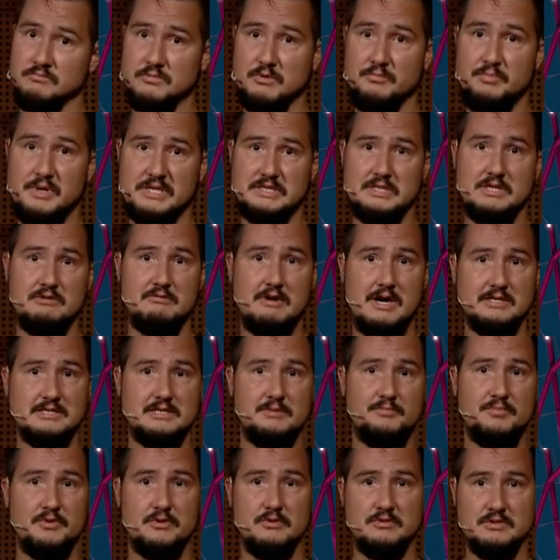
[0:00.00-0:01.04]
You're busy, right?
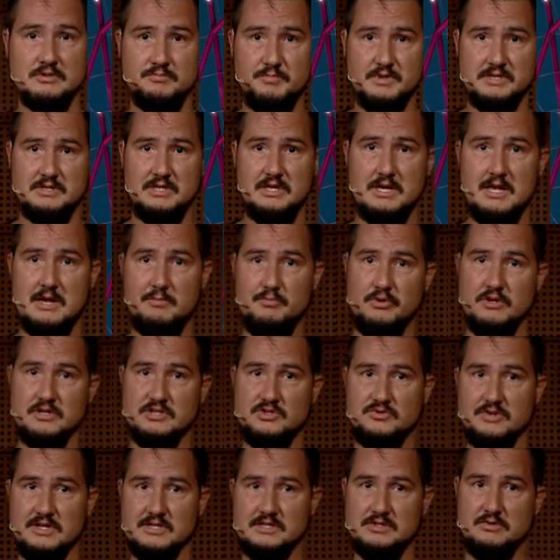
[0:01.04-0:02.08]
CPU is busy, like putting
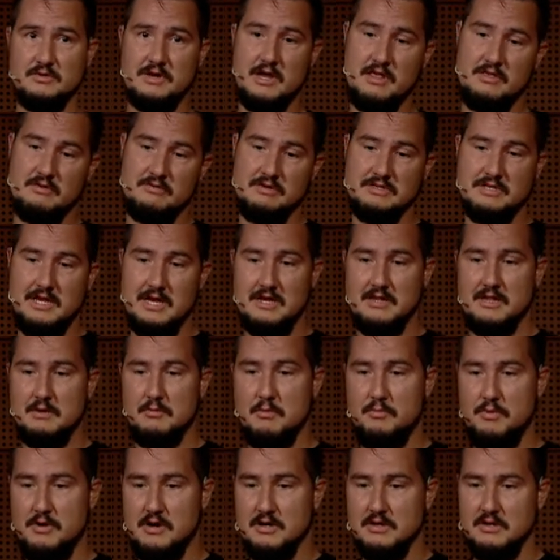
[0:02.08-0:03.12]
strings together and taking them
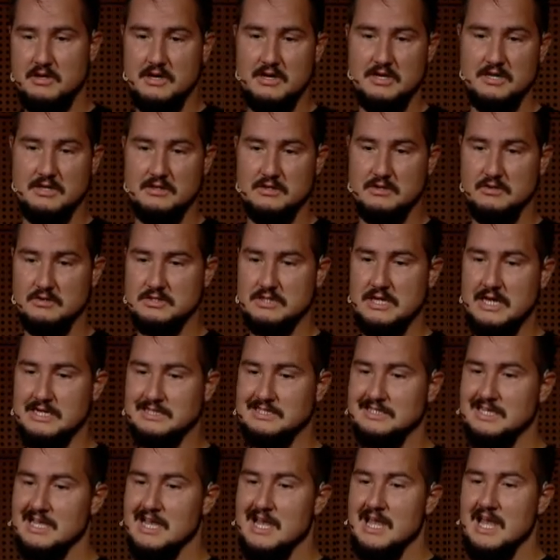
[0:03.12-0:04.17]
apart. That looks
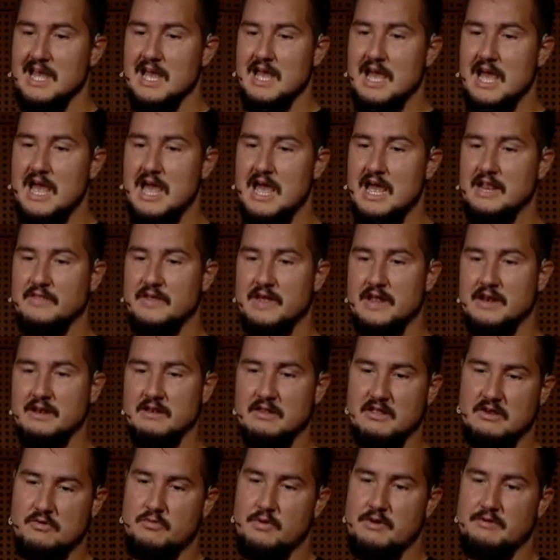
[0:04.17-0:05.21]
nice. And then
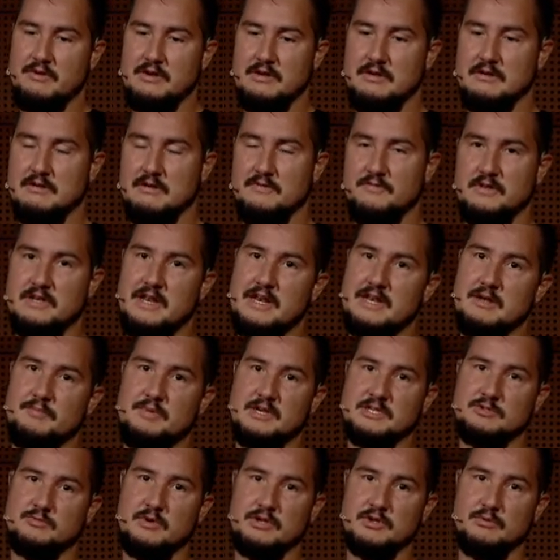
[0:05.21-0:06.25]
the query of the
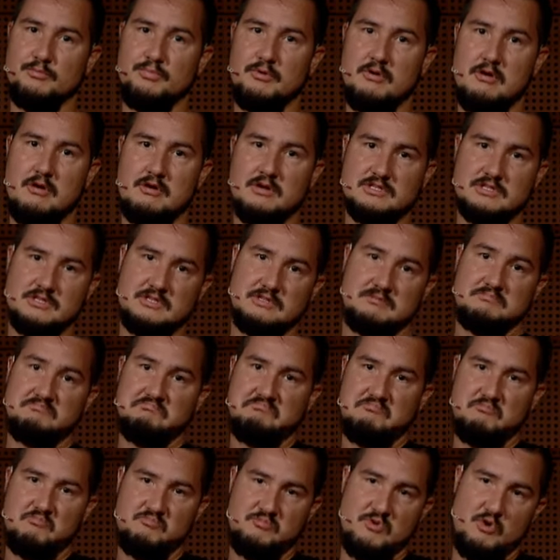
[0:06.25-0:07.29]
database where you block, it's just,
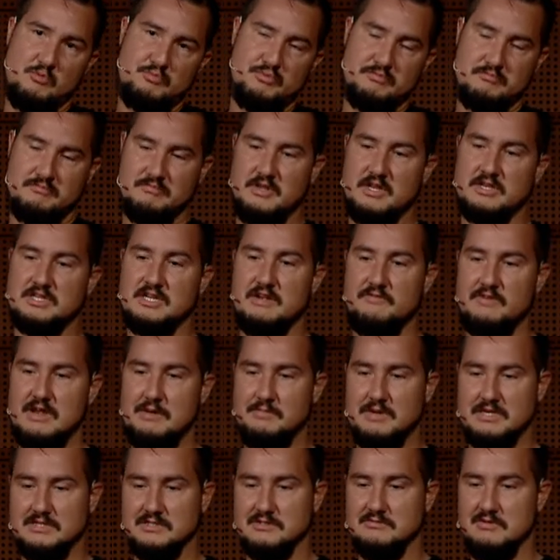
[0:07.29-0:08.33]
nope, the JVM
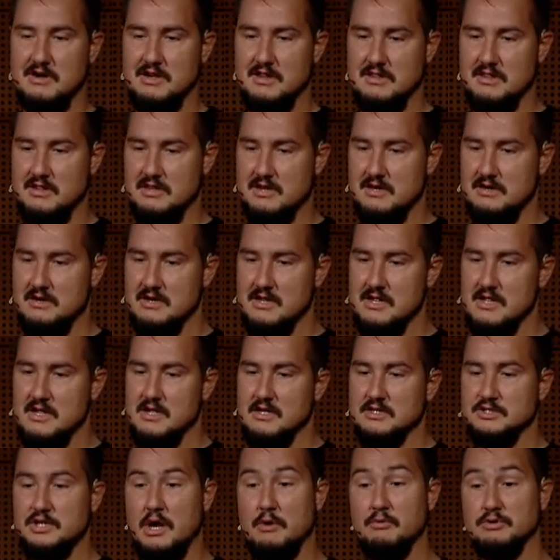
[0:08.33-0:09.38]
doesn't do anything there.
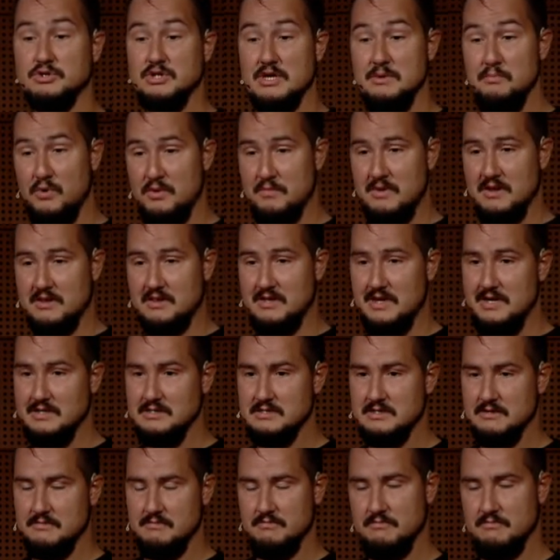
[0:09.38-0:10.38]
So how would you implement that?